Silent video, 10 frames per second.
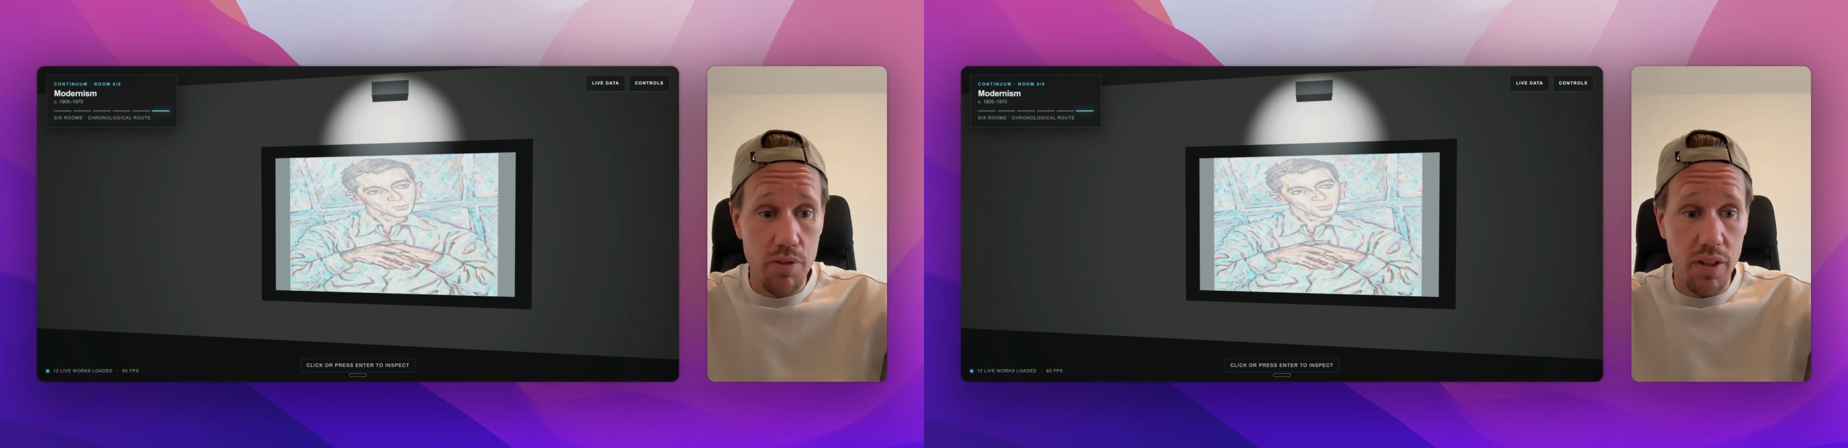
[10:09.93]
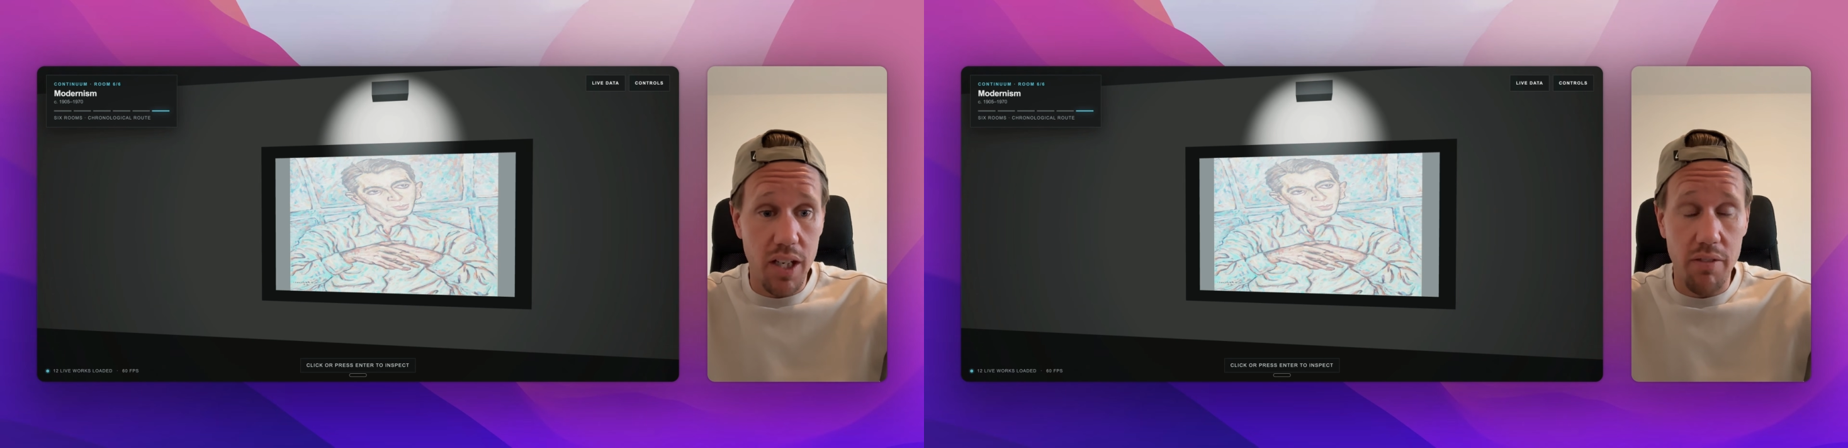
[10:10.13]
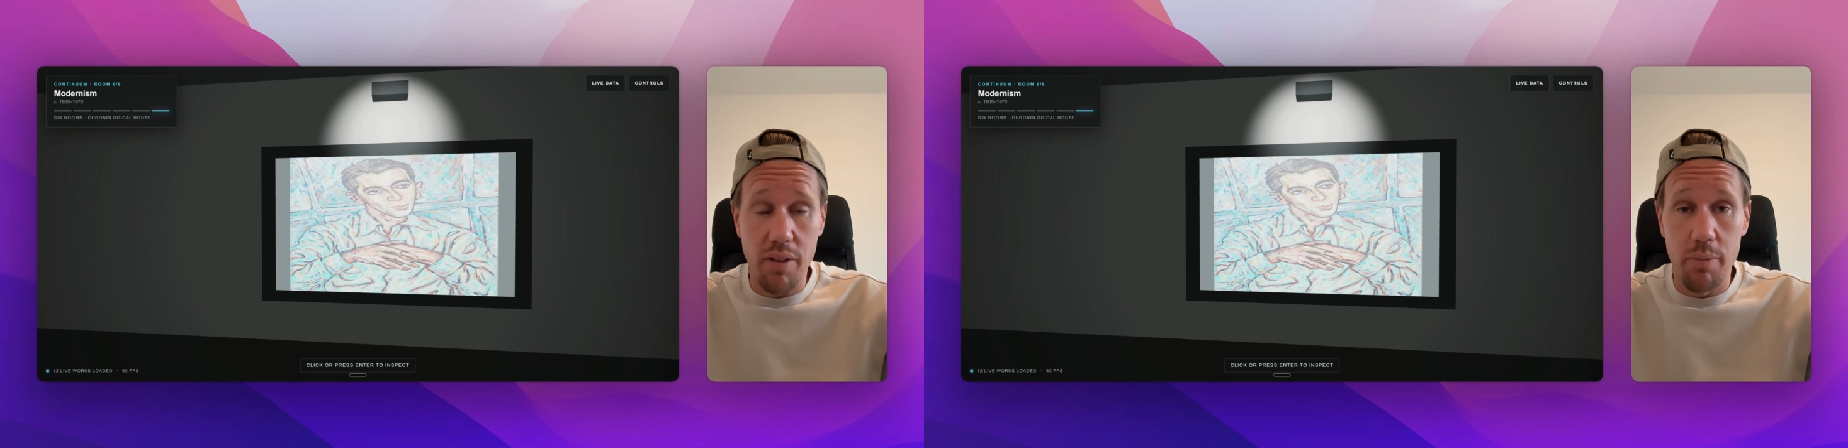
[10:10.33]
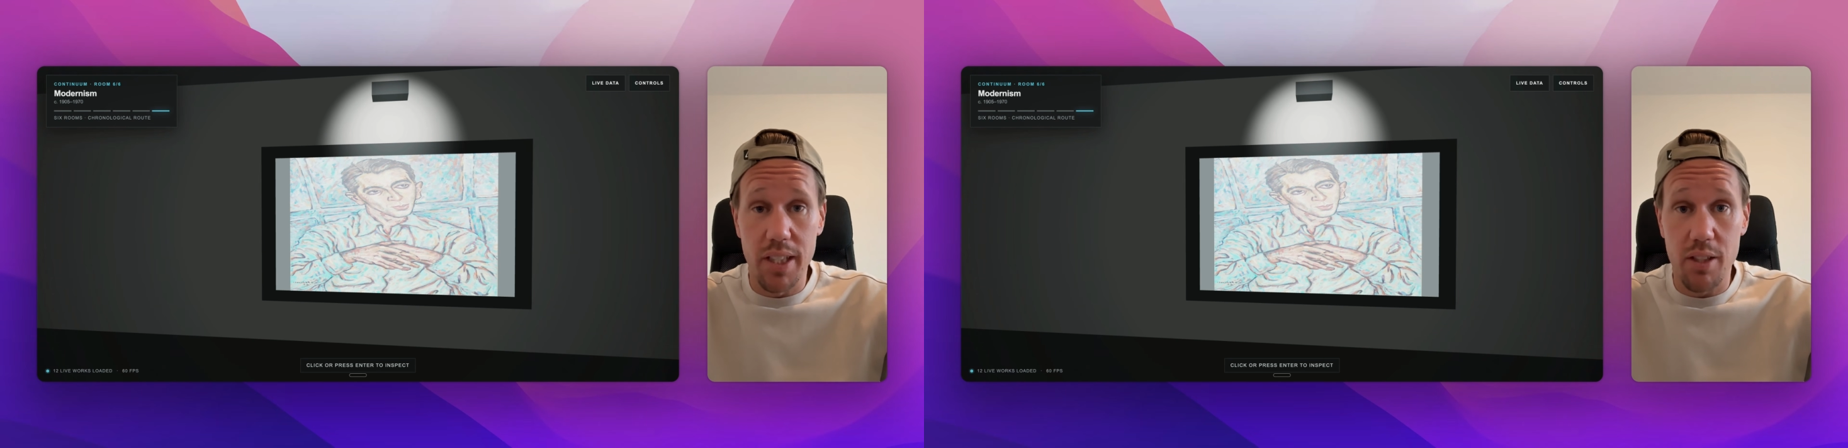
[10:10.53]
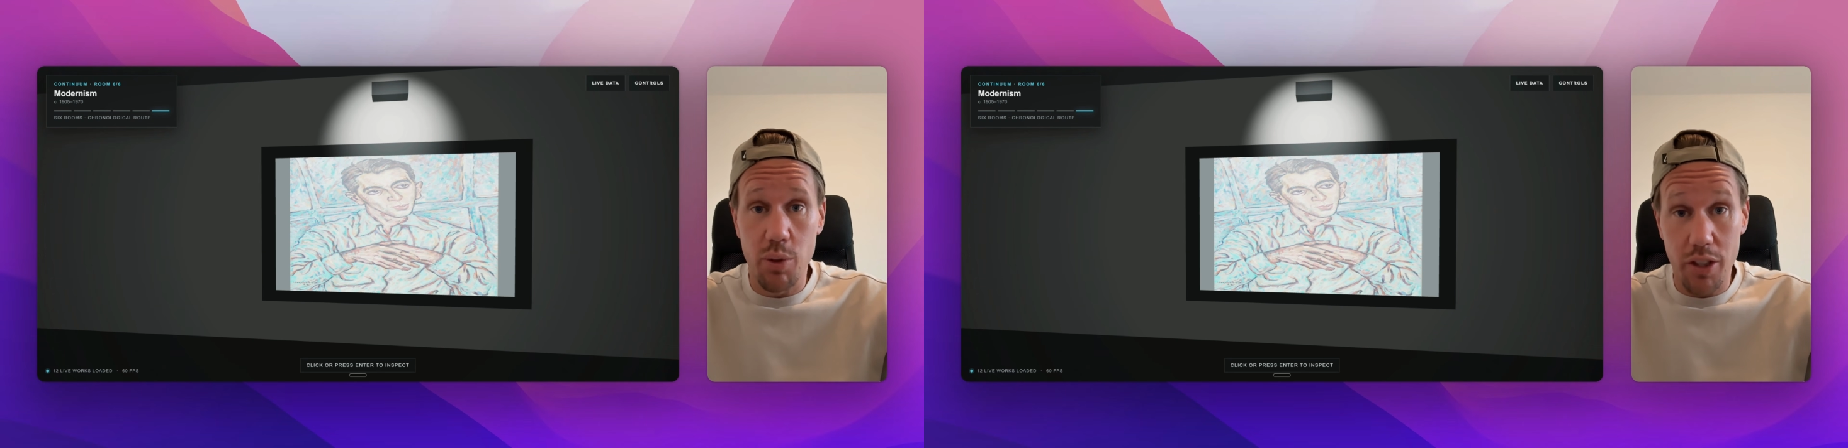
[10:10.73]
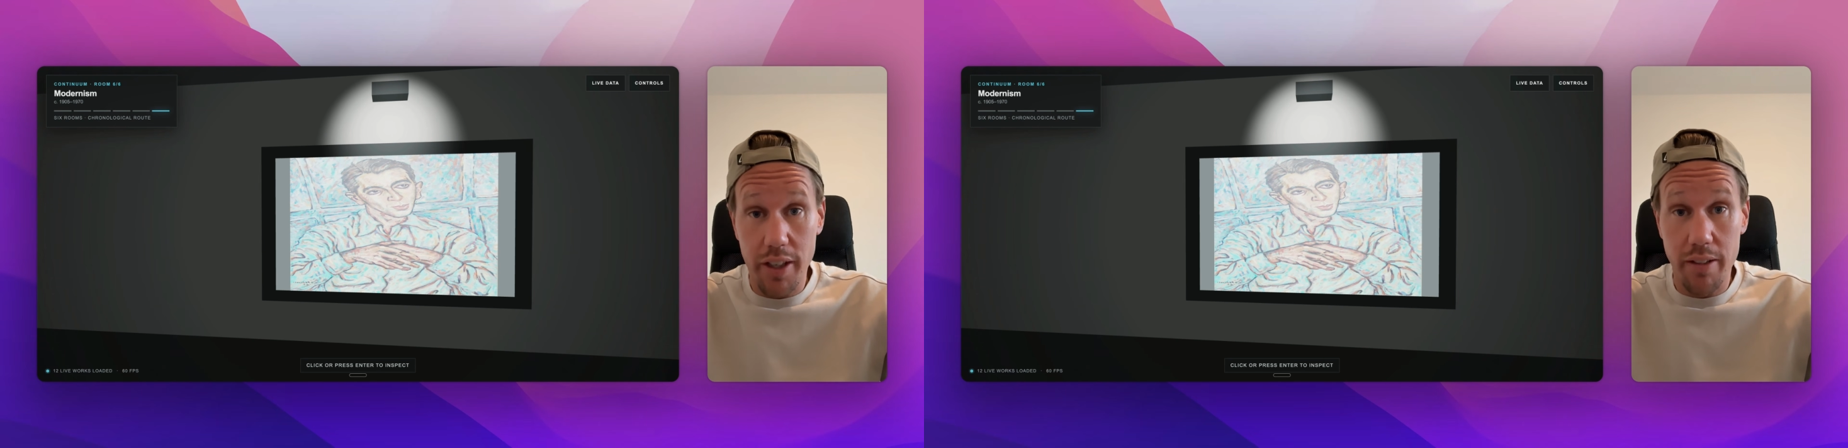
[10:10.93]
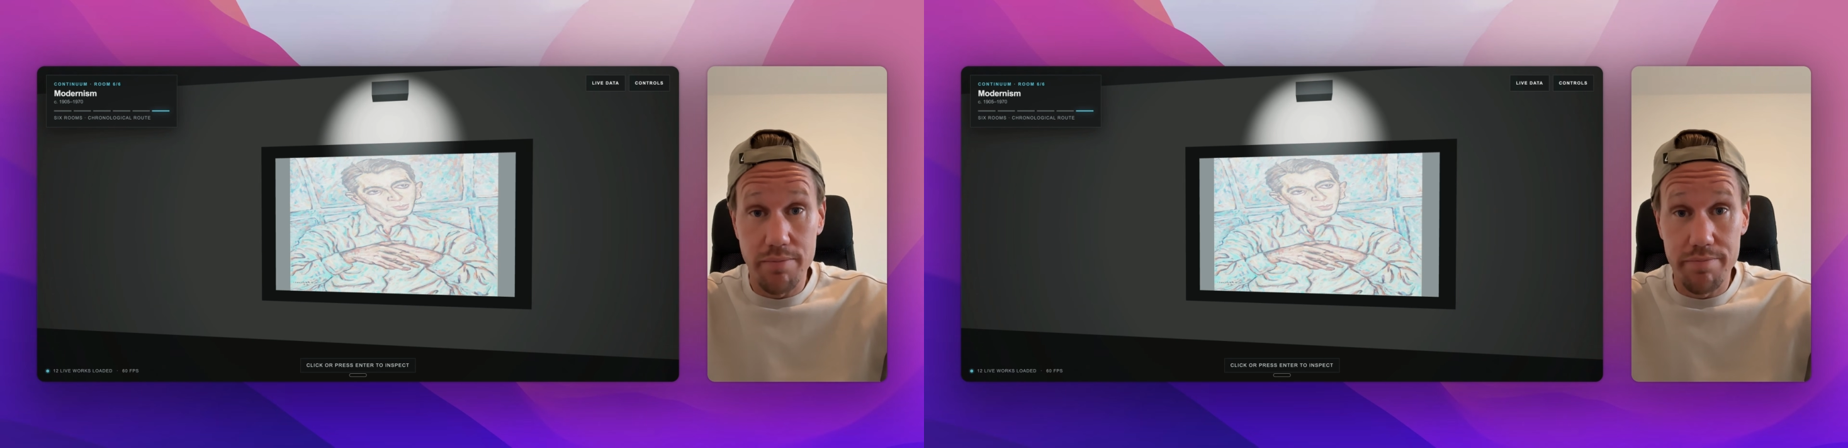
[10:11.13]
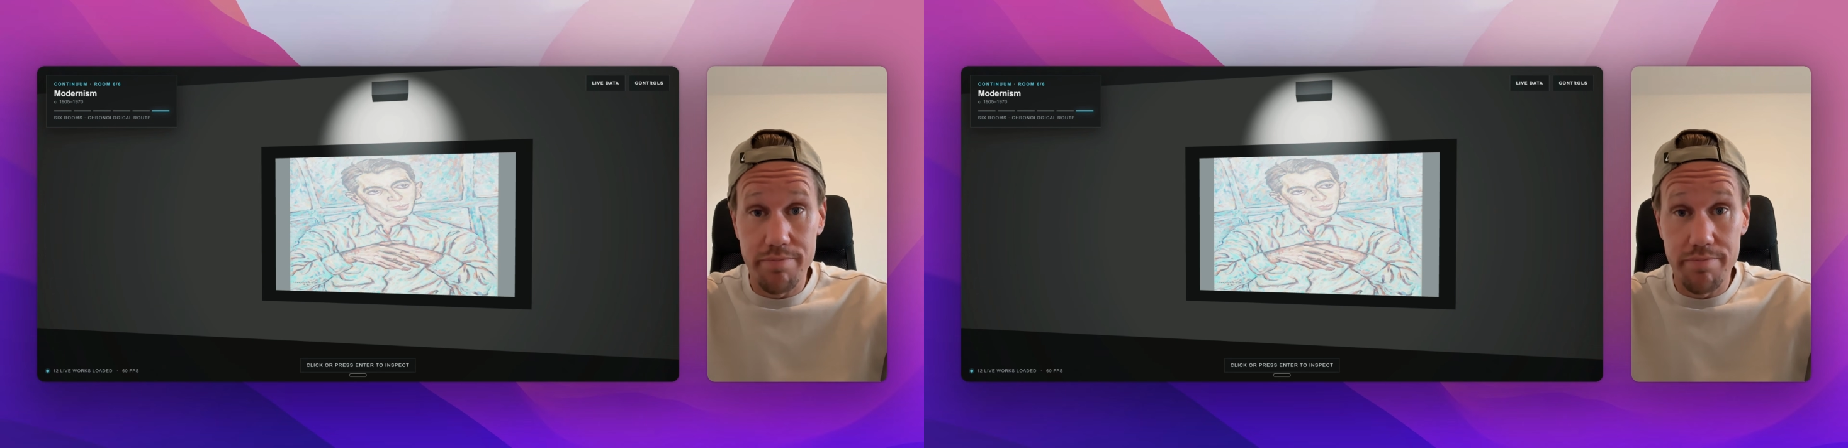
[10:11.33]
5 being the winner here.